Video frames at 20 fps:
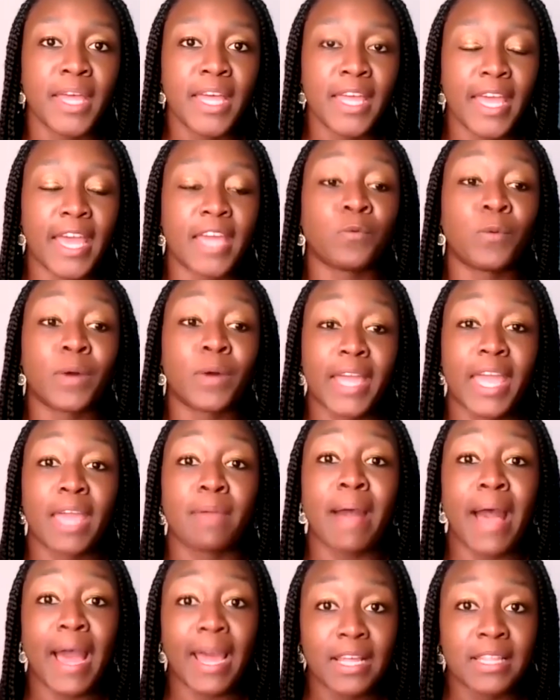And what came
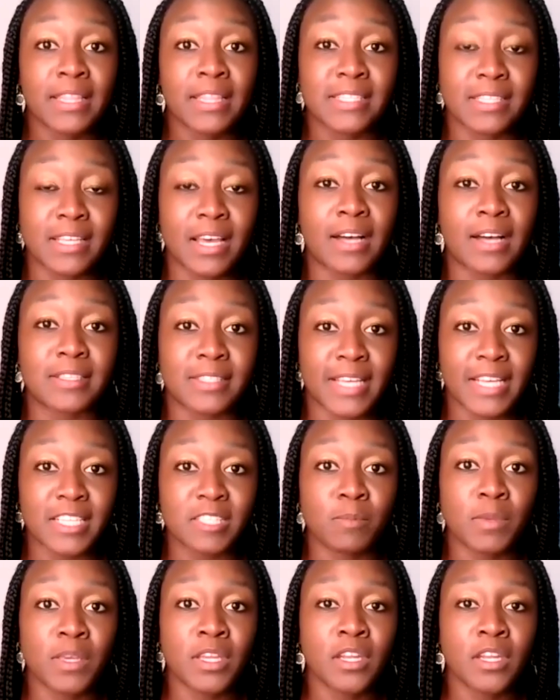out of this
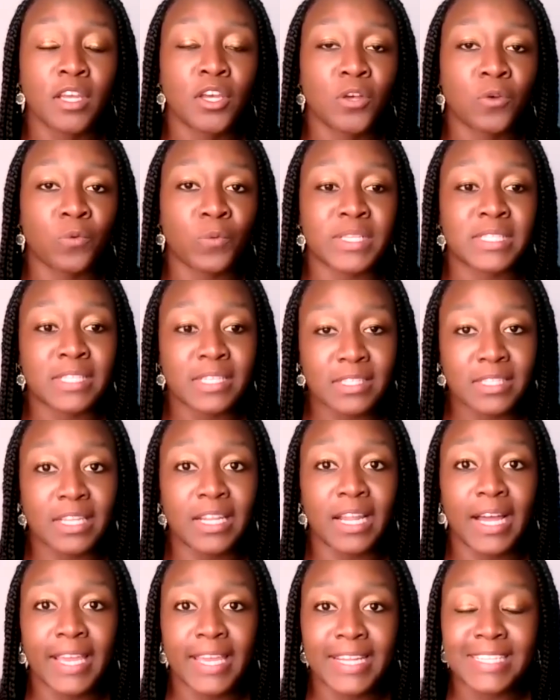assessment was this
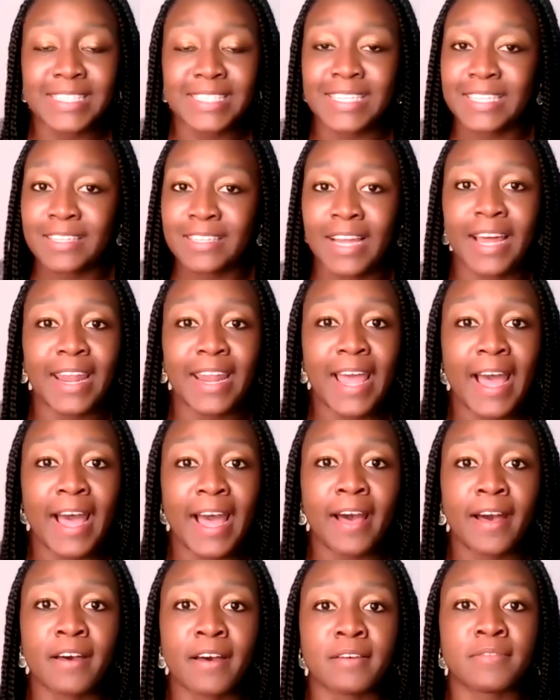client did not
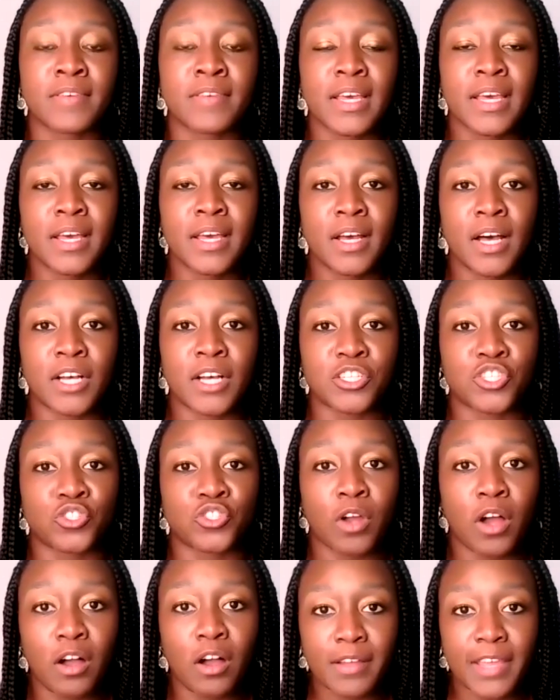have a
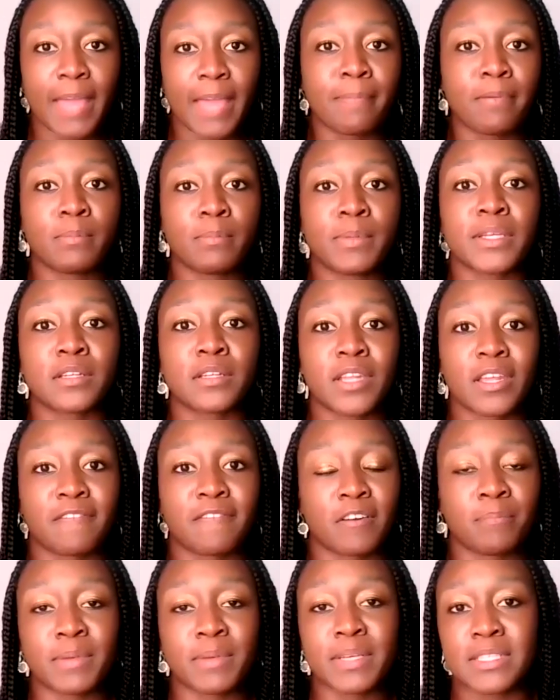strong capability
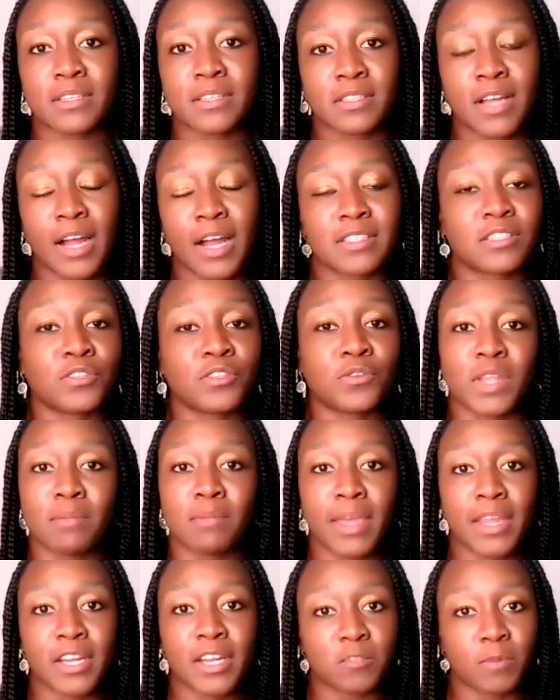for business continuity
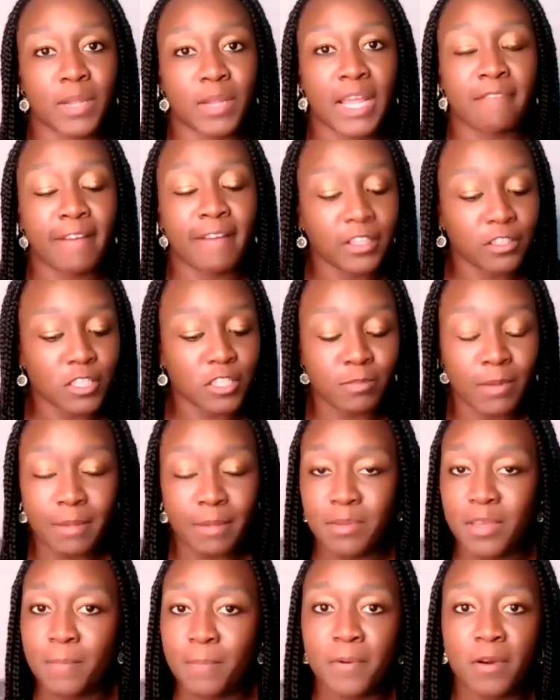management. If I lose my
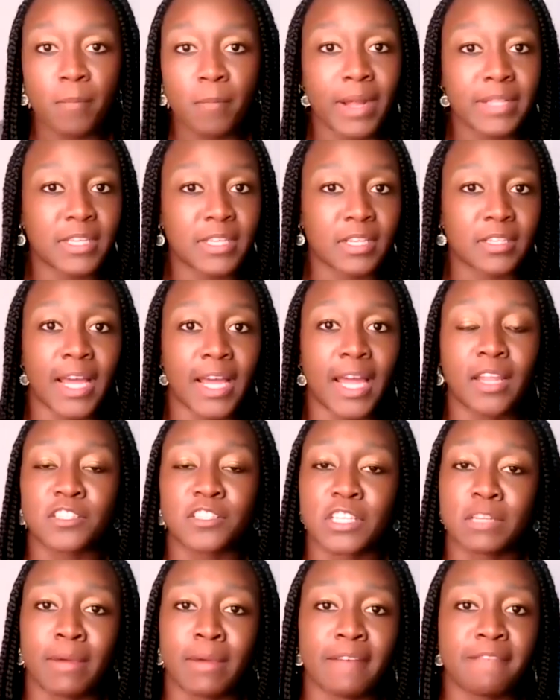people, my
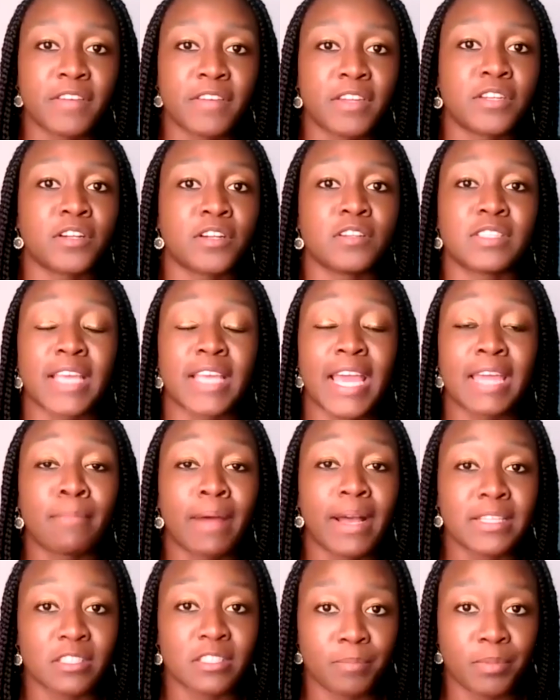technology, my vendors, and
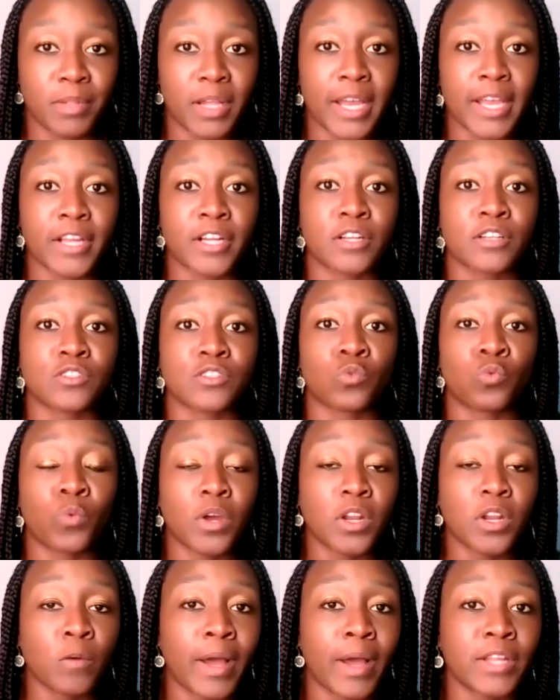my suppliers, what
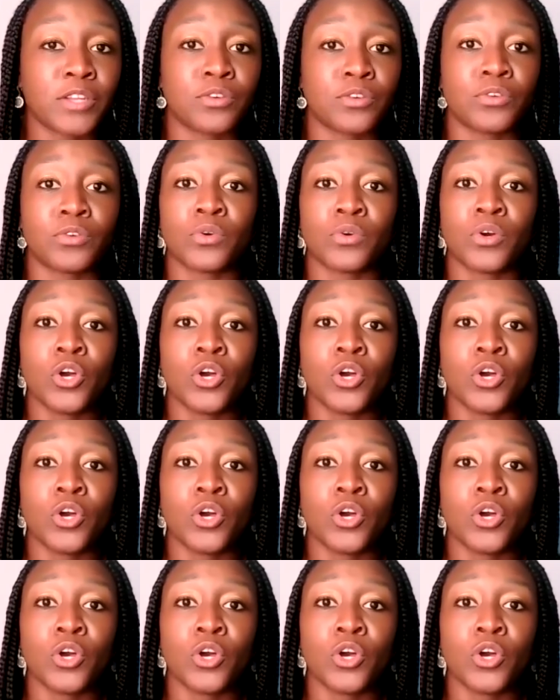do I do?